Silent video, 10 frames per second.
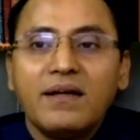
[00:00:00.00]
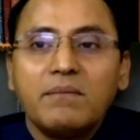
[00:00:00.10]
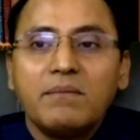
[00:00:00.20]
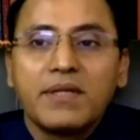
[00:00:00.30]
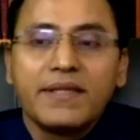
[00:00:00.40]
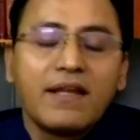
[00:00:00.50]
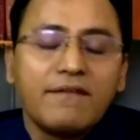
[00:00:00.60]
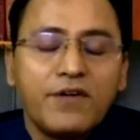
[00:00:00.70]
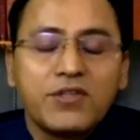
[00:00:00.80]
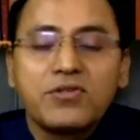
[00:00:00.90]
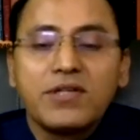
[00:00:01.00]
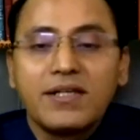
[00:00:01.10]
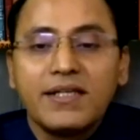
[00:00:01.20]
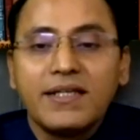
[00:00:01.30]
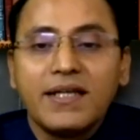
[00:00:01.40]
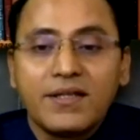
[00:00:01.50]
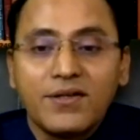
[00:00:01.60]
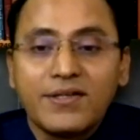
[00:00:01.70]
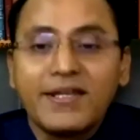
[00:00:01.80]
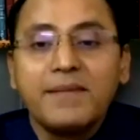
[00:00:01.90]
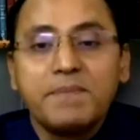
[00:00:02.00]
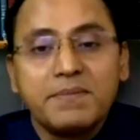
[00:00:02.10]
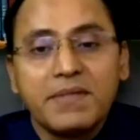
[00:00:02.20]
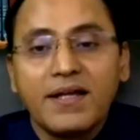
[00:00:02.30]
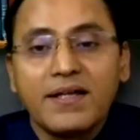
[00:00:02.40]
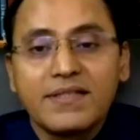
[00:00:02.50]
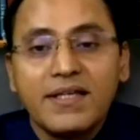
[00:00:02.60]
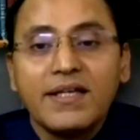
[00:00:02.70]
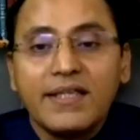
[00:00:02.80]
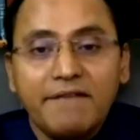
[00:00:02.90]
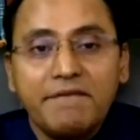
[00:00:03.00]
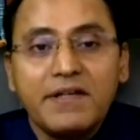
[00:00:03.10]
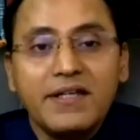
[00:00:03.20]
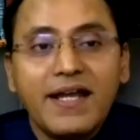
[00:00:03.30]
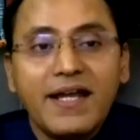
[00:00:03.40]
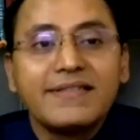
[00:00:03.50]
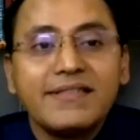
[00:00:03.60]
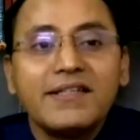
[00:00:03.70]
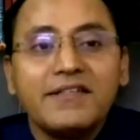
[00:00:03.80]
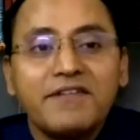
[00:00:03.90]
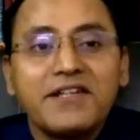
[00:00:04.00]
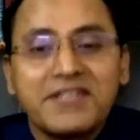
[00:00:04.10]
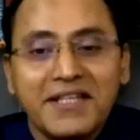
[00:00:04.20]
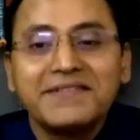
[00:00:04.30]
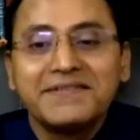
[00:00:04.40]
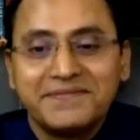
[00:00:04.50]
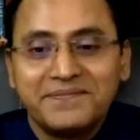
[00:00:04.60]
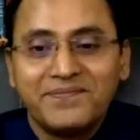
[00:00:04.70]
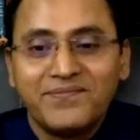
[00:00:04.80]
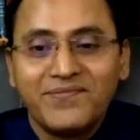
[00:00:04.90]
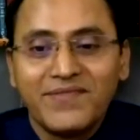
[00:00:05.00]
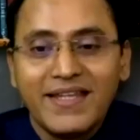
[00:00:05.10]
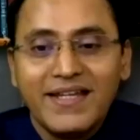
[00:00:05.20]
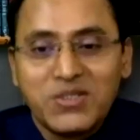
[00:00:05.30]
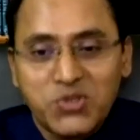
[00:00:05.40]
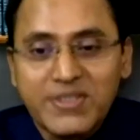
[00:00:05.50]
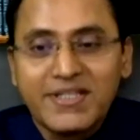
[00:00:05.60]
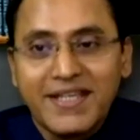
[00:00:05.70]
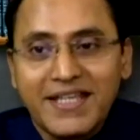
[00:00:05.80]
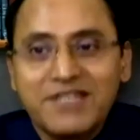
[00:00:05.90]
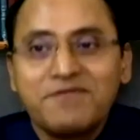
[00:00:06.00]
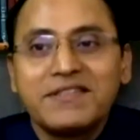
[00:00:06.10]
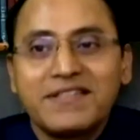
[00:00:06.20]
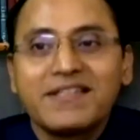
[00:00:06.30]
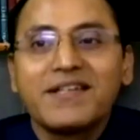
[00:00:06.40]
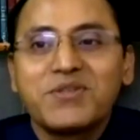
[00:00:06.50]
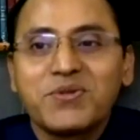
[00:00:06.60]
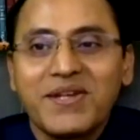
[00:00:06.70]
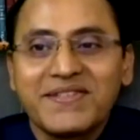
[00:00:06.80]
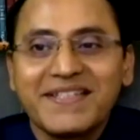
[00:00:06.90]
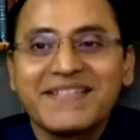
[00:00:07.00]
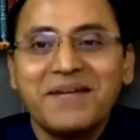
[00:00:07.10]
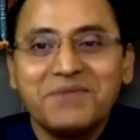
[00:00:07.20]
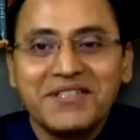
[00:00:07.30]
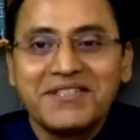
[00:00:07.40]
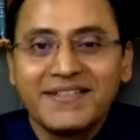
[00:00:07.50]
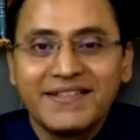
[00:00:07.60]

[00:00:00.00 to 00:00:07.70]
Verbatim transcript: Brother, unfortunately, I can't help it because every day I see a different sun. So is the case with regard to cross examination.